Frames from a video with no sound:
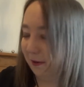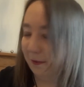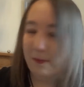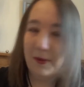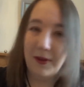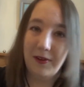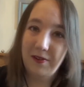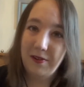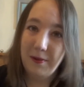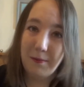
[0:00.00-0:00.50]

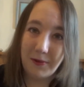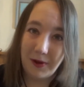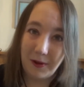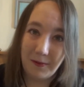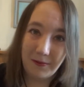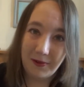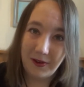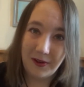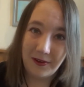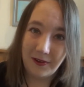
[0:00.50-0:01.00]
but
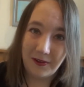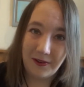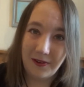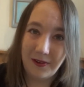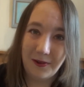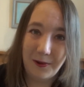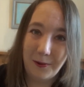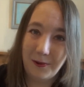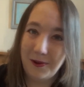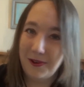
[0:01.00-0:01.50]
sometimes it
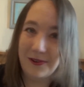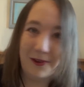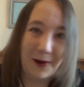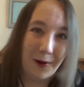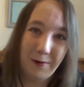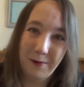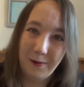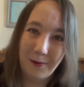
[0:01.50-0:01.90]
doesn't always go